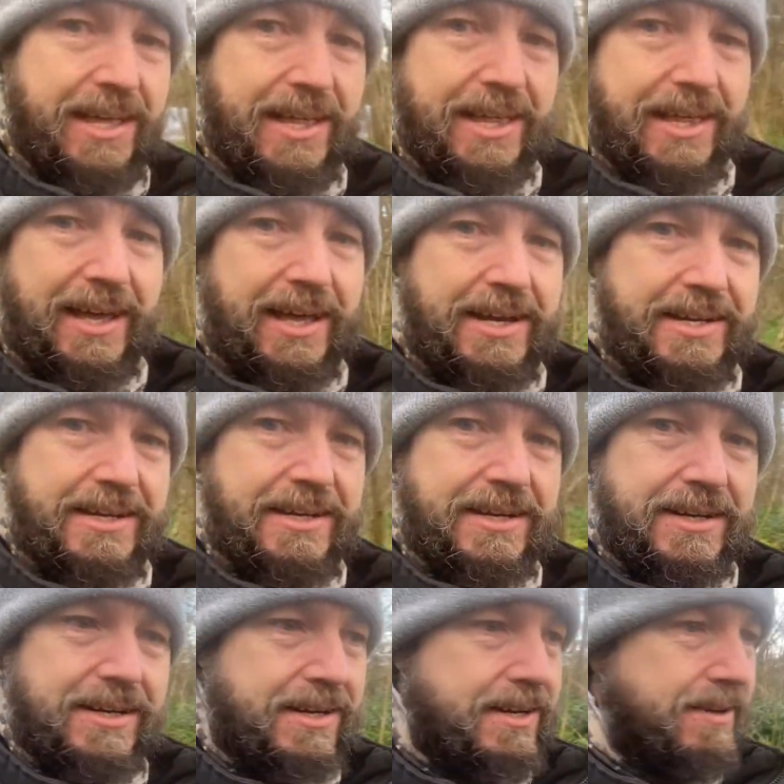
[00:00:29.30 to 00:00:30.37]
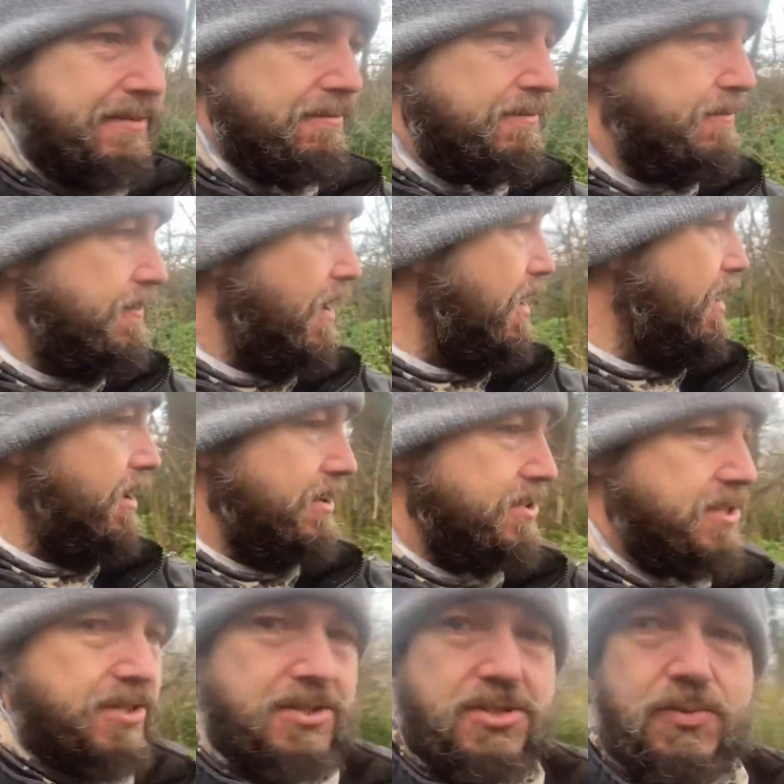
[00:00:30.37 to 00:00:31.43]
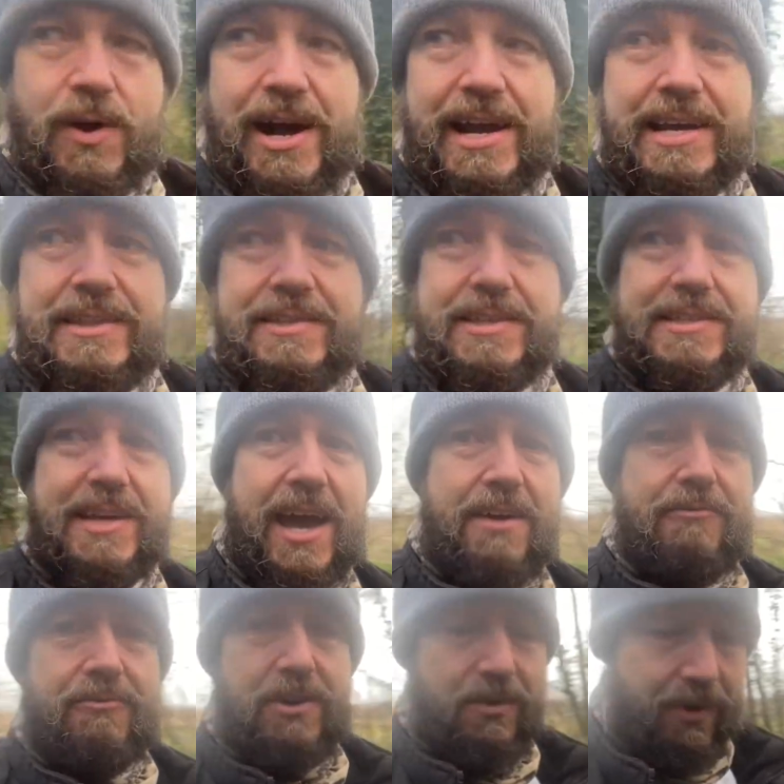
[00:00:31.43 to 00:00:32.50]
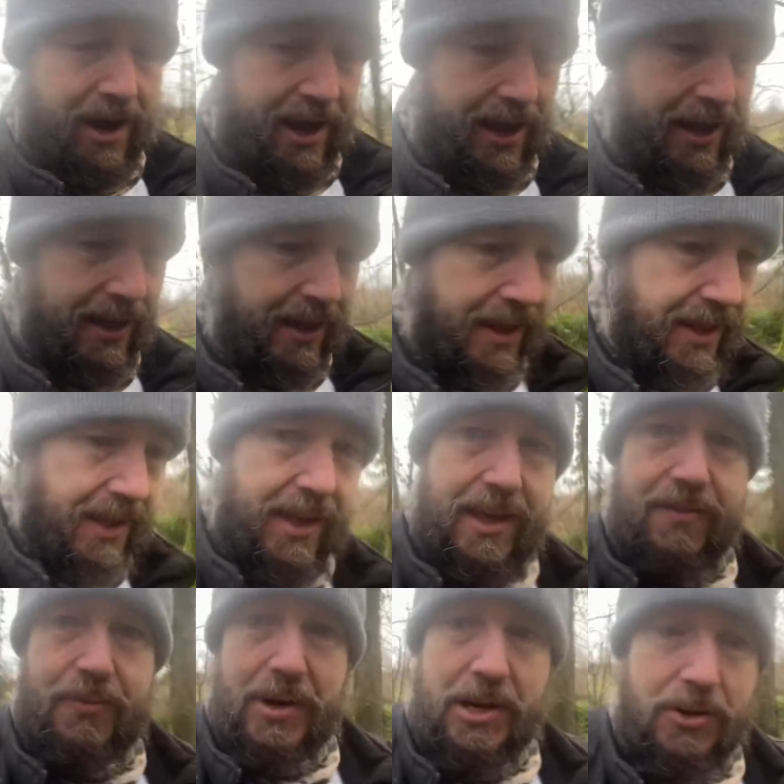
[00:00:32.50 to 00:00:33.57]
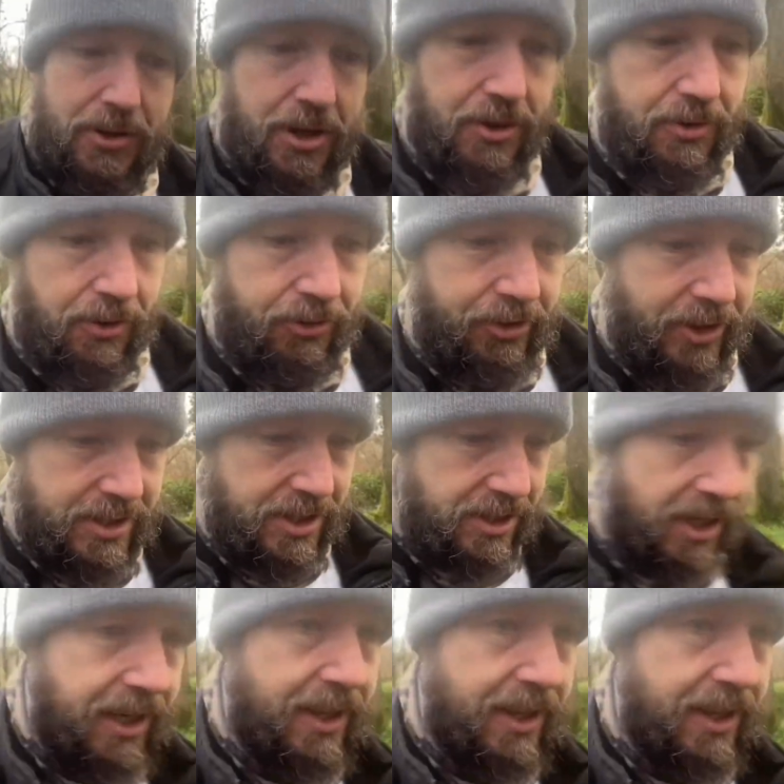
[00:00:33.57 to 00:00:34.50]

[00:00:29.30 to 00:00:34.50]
in vast swathes. It's everywhere. If we look across the other side of